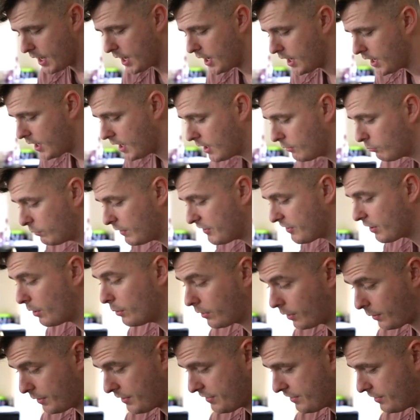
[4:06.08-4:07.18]
uh, which I'll
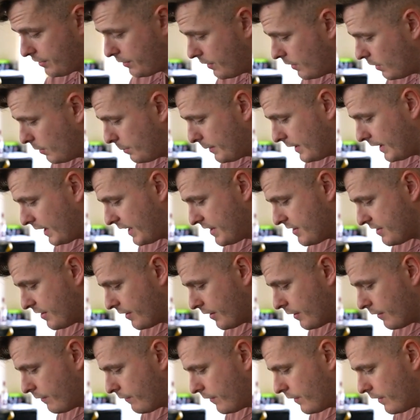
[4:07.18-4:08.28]
go into a little bit later
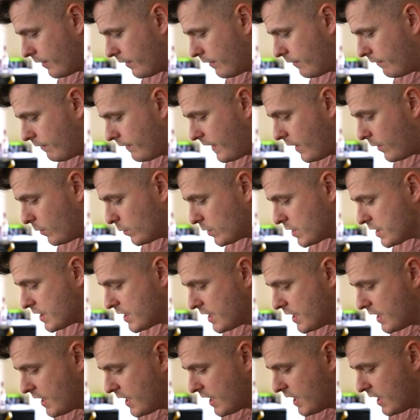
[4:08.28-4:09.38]
for, for the old
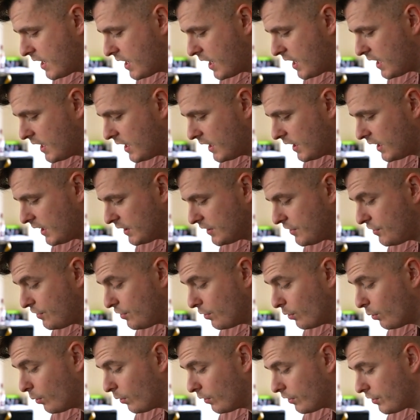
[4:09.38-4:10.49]

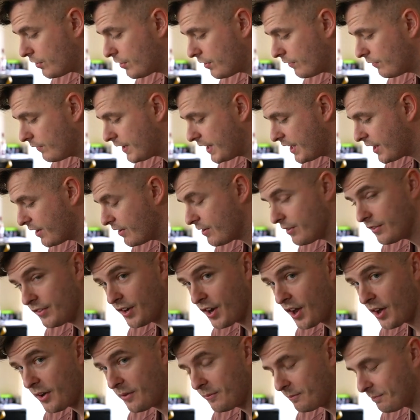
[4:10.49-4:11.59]
shorts videos, you
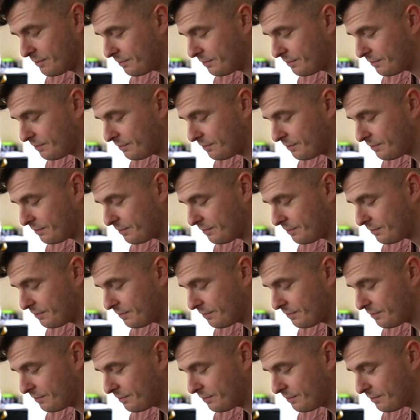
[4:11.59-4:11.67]
know.